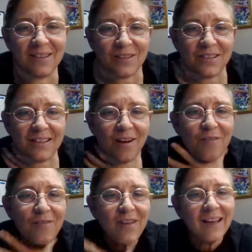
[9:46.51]

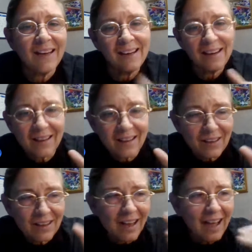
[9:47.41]
yourself, and
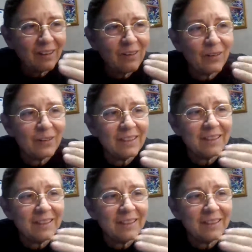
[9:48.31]
I don't know,